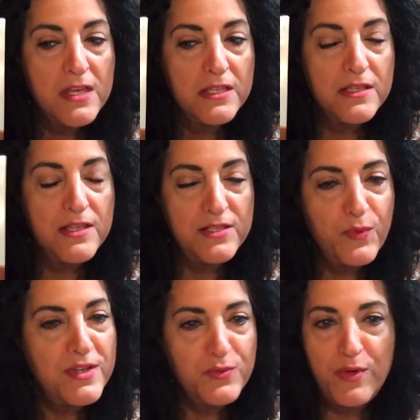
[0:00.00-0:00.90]
This
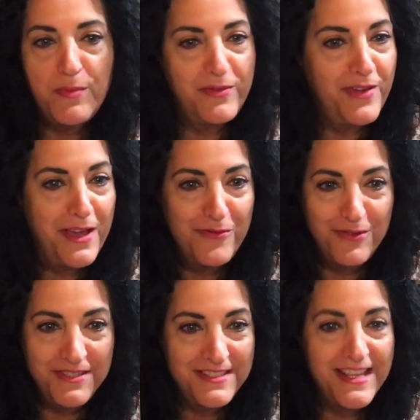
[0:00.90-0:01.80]
one is one of my
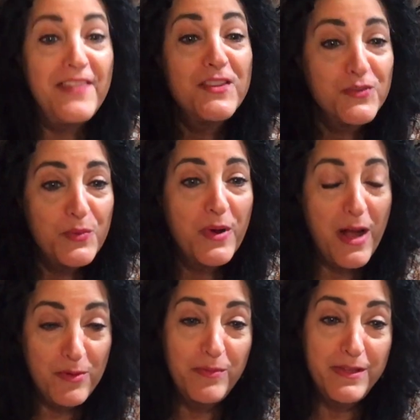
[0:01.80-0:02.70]
favorites, and this would
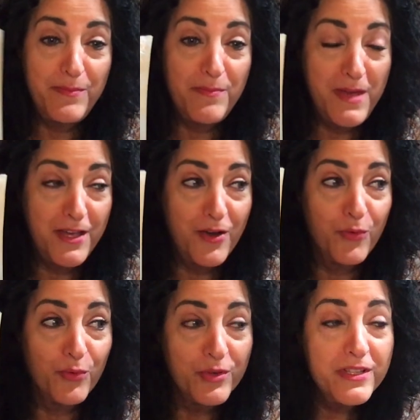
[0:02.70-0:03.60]
probably make a
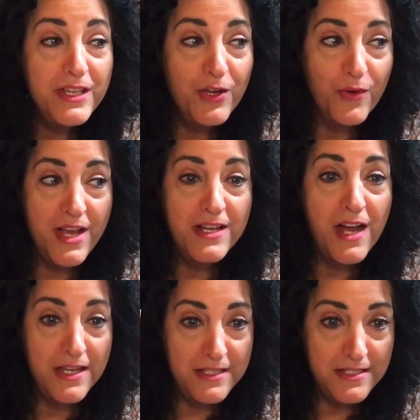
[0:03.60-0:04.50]
really great
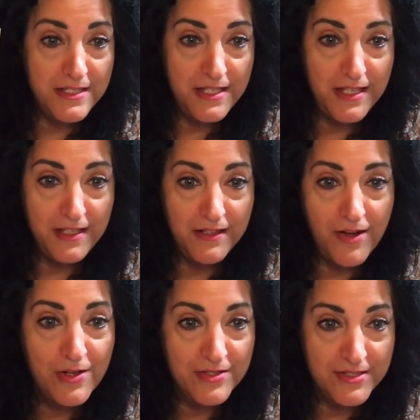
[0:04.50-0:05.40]
iced tea
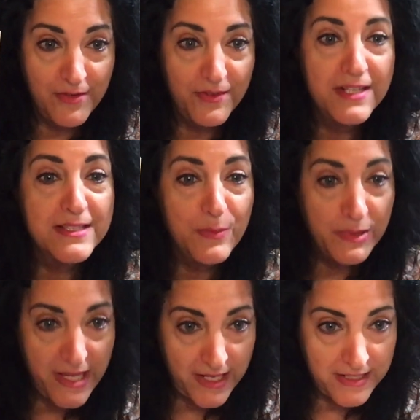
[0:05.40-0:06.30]
also. It's a
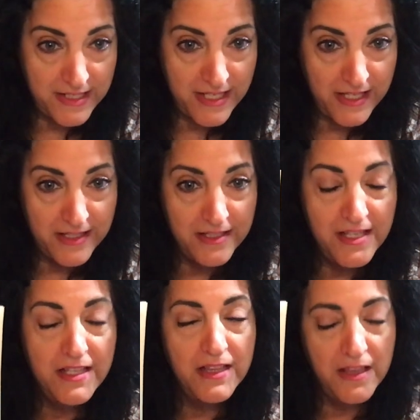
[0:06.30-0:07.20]
black tea.
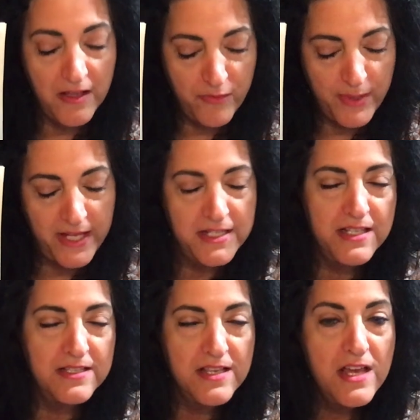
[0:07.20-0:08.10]
Love black
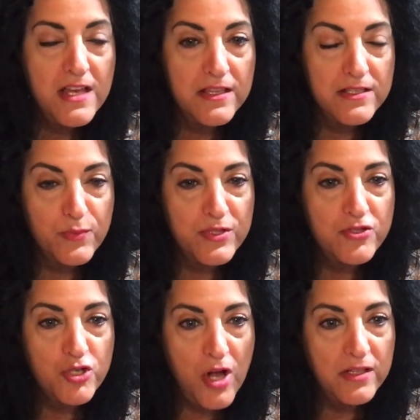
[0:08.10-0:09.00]
teas. This one's
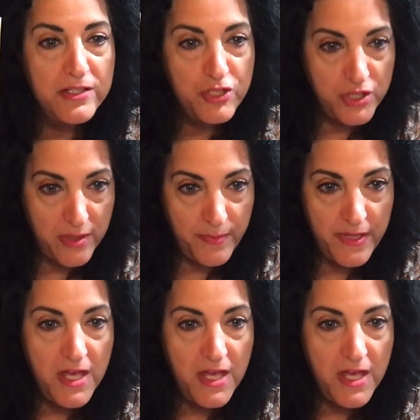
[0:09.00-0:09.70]
chocolate chip.